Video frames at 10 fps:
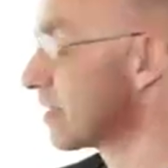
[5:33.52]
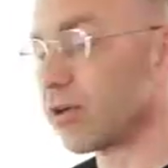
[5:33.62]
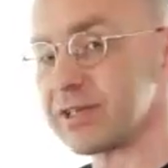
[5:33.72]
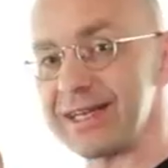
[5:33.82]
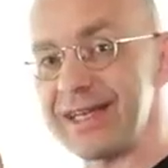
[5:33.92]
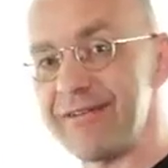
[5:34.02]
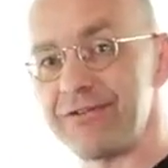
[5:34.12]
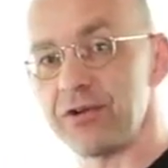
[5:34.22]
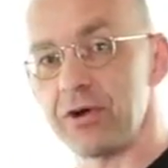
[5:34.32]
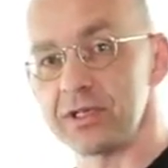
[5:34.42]
This is called the
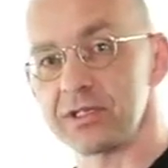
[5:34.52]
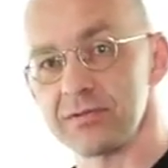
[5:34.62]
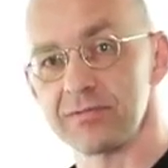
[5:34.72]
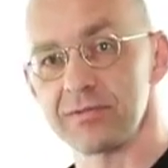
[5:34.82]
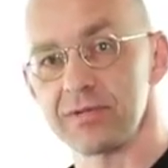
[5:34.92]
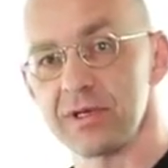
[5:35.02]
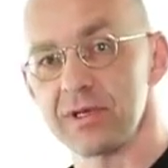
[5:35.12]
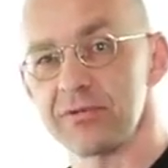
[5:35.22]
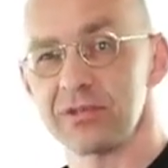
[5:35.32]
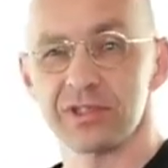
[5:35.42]
nephroid,
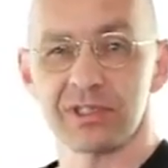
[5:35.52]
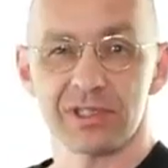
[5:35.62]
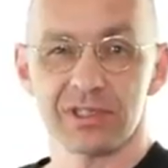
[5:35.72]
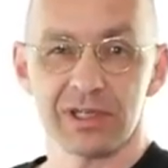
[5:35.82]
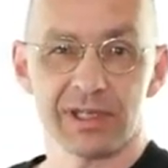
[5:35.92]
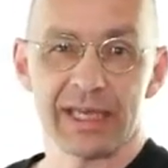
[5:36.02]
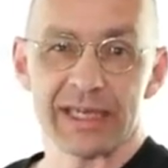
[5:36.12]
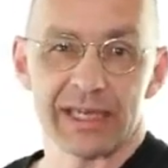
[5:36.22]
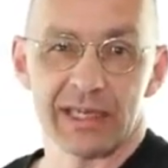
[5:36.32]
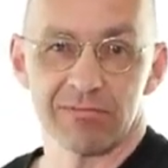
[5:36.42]
which is
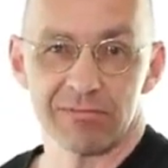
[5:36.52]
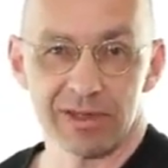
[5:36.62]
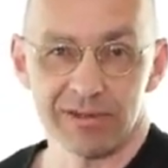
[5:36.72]
kidney,